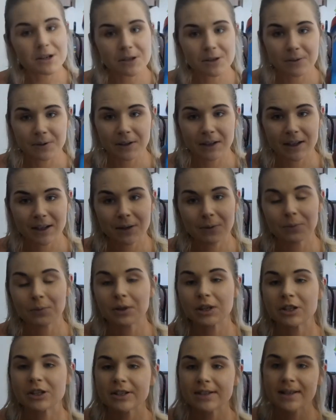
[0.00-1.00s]
Actually,
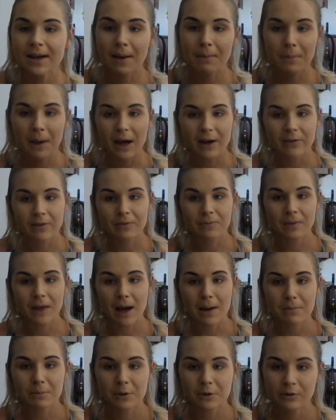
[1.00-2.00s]
we just got back from
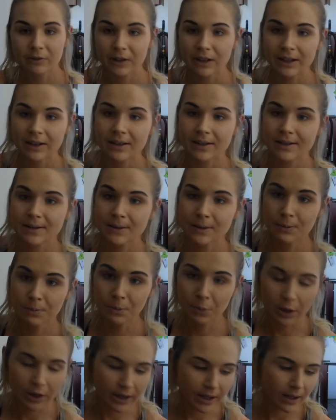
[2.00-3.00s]
that movie this
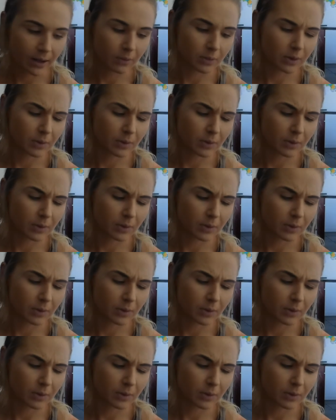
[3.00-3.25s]
morning.